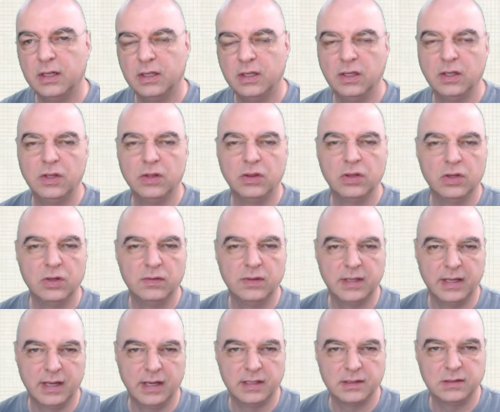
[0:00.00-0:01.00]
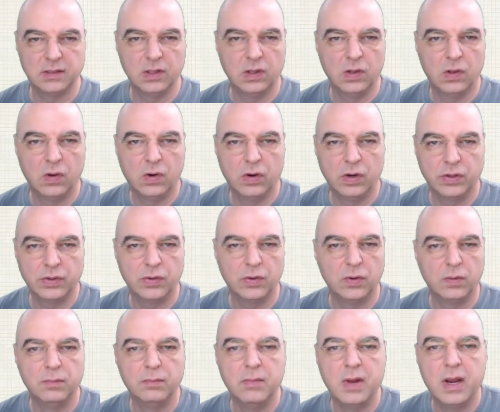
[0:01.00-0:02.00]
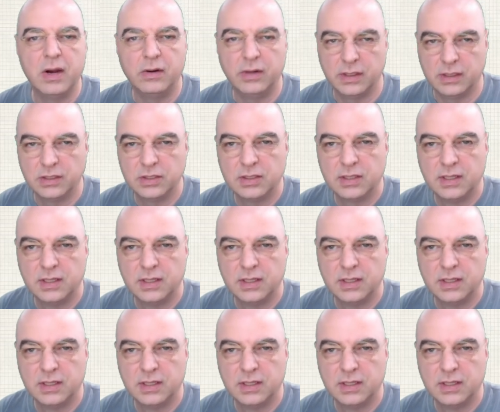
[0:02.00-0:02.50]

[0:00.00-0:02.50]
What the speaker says: you can think of it as a long-term marriage.